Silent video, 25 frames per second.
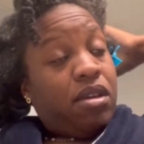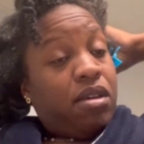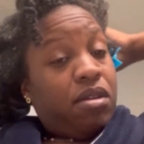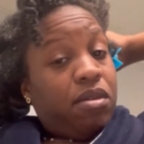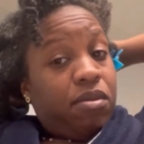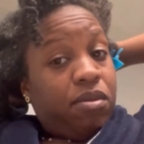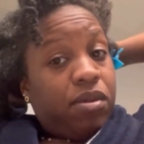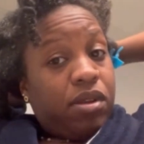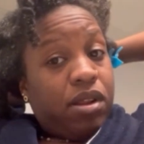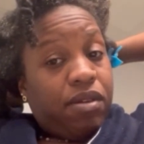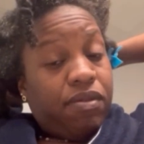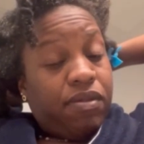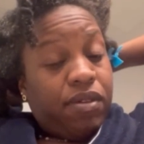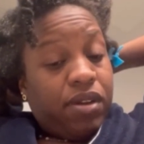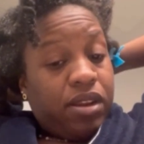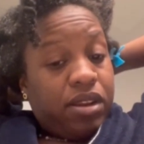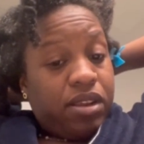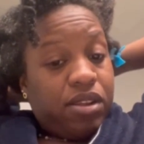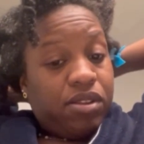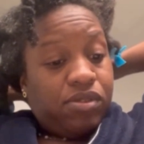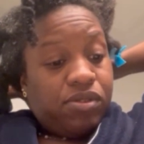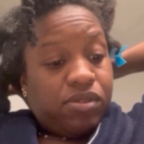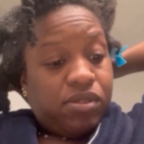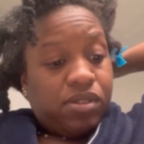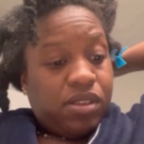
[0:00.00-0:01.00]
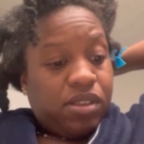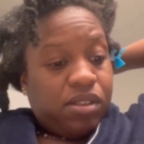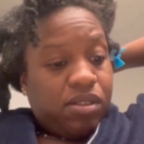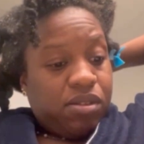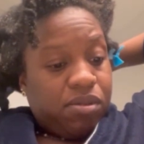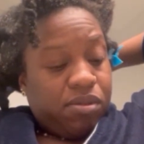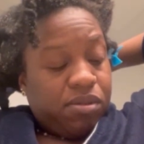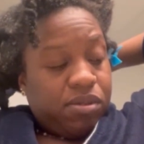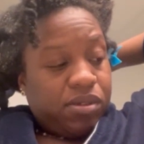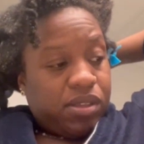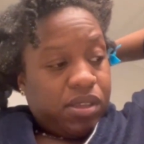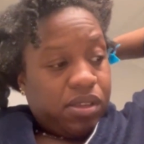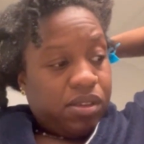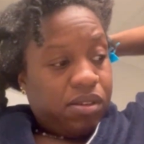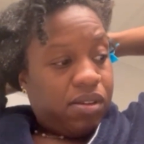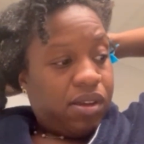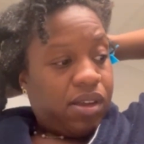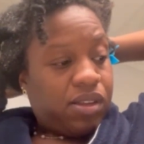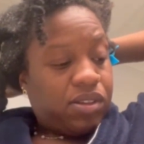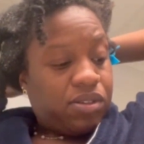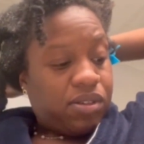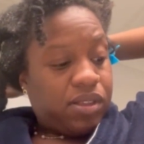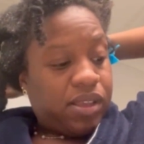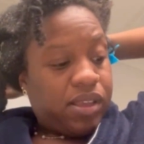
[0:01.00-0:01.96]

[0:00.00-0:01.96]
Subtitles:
What I find interesting though is like, you got your